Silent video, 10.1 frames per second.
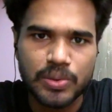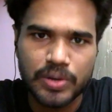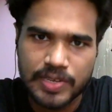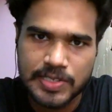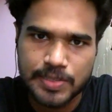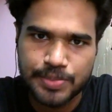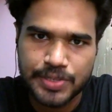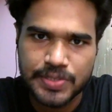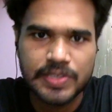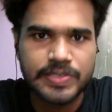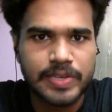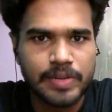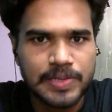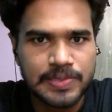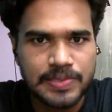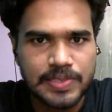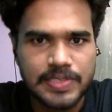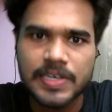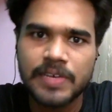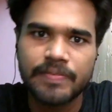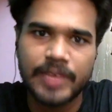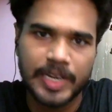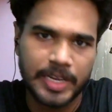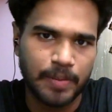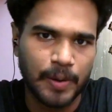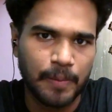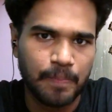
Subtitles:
different subjects in the syllabus is a variable.